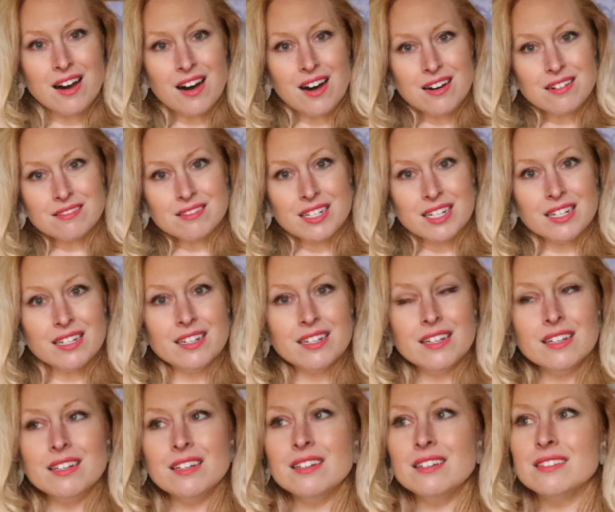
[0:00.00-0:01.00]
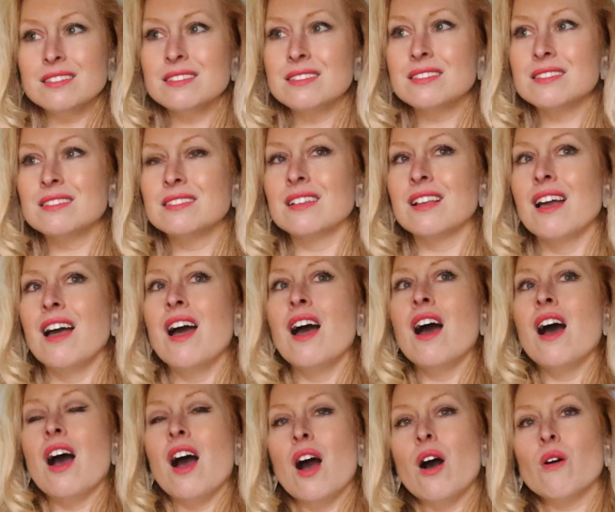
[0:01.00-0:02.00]
Okay.
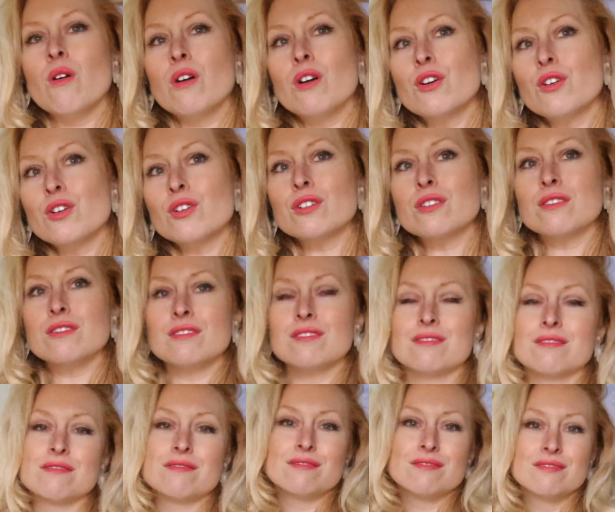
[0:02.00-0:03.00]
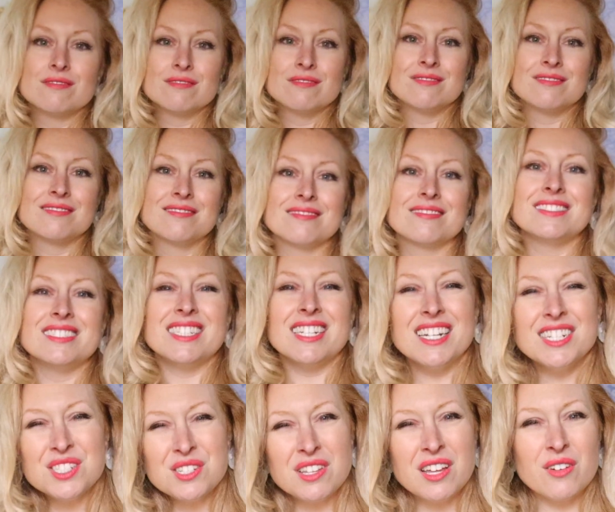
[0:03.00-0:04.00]
Okay. Did
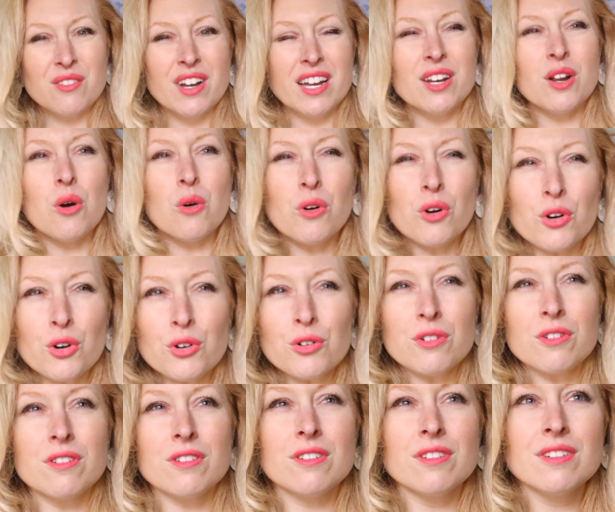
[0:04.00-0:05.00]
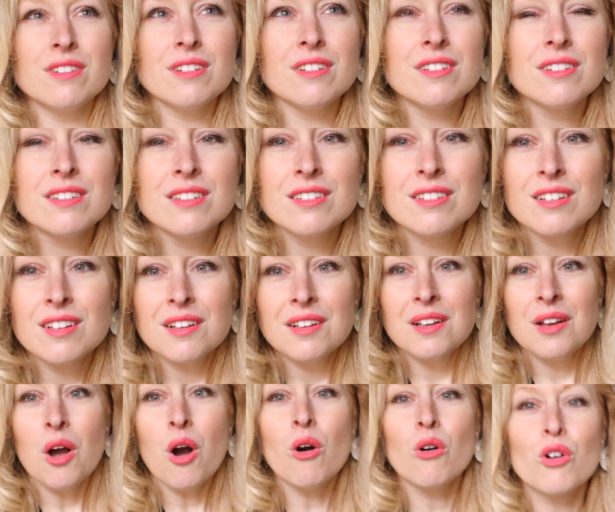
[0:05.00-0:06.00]
I do that right? Okay.
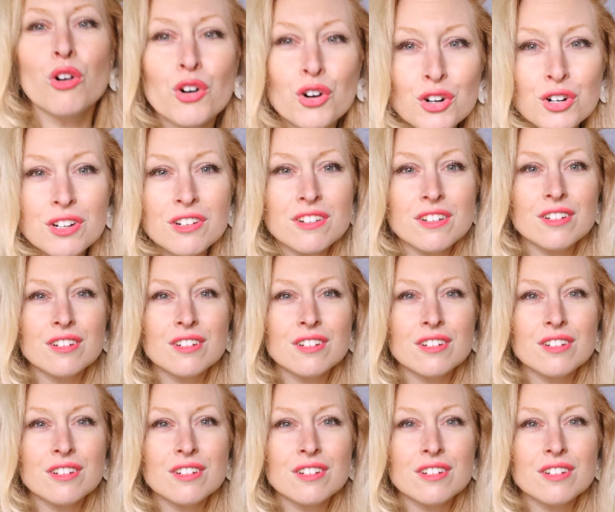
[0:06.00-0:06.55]
Okay.